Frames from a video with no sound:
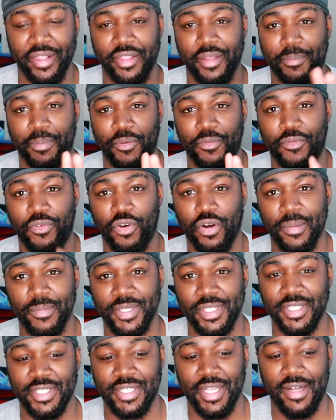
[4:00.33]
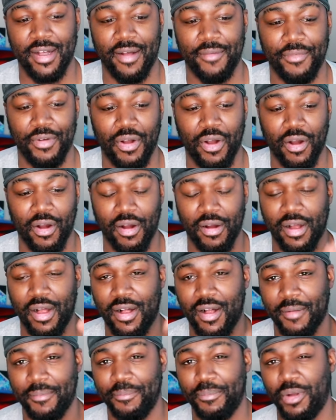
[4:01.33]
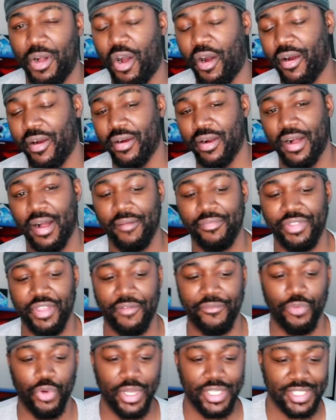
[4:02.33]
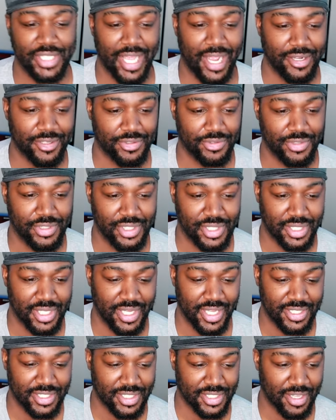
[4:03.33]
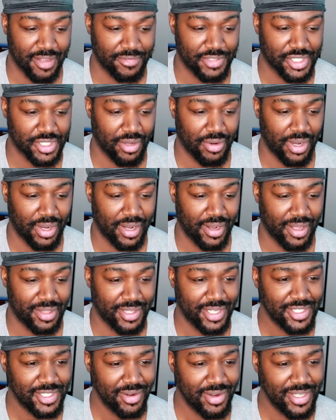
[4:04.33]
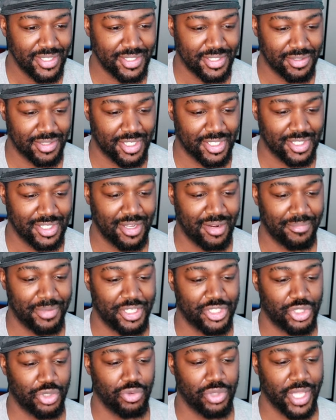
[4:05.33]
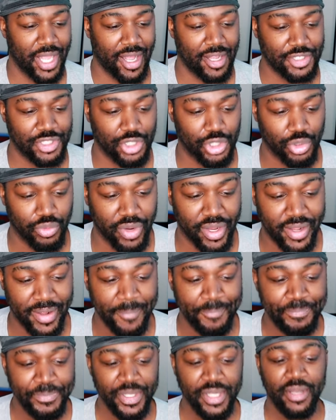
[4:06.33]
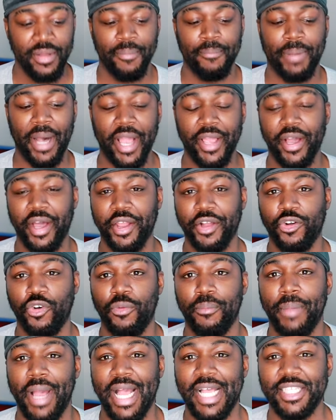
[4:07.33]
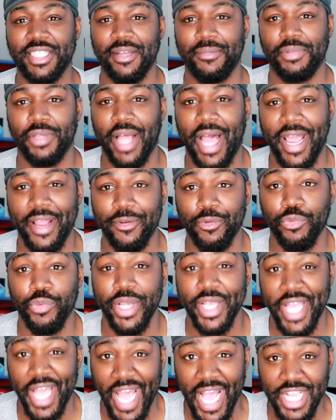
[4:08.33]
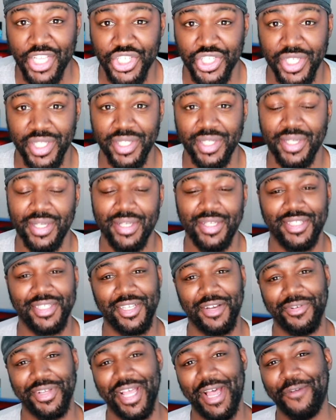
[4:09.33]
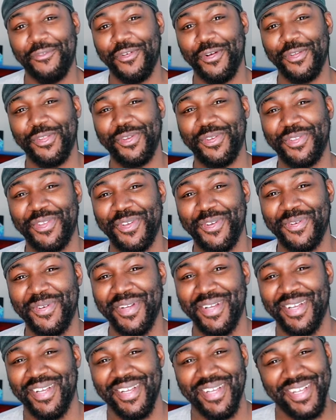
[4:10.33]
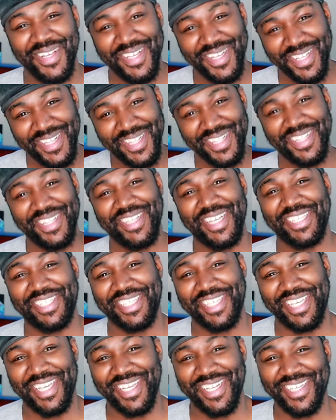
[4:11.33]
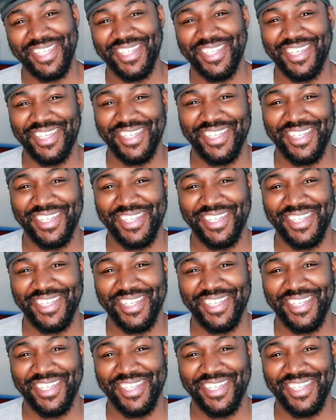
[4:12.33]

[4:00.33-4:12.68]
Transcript: the performances of uh, are of the voice actors and stuff. So uh, let's go ahead and do this. It's going to be 2003 Bionicle Mask of Light reaction. So without further ado, let's get it.